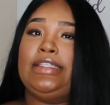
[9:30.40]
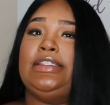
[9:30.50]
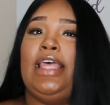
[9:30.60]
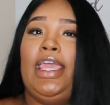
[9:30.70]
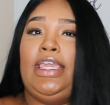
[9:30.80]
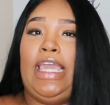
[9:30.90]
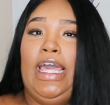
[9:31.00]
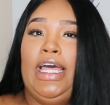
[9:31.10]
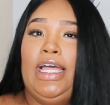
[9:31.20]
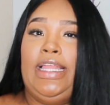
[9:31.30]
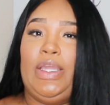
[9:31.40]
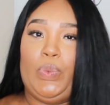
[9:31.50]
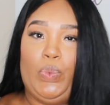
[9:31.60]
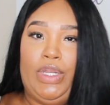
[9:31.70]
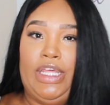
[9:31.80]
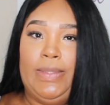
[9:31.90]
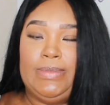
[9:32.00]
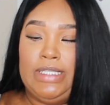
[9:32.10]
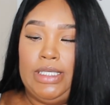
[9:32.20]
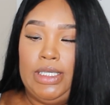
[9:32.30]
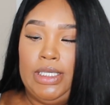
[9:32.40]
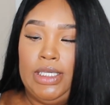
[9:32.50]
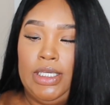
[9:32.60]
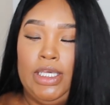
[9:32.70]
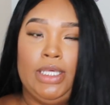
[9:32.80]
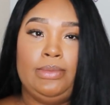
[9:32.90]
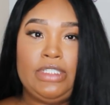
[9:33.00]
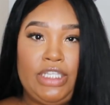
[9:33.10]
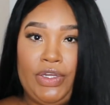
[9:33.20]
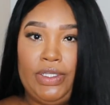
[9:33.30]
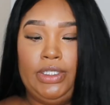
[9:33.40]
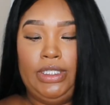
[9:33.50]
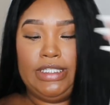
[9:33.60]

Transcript: it's like a ribbed material.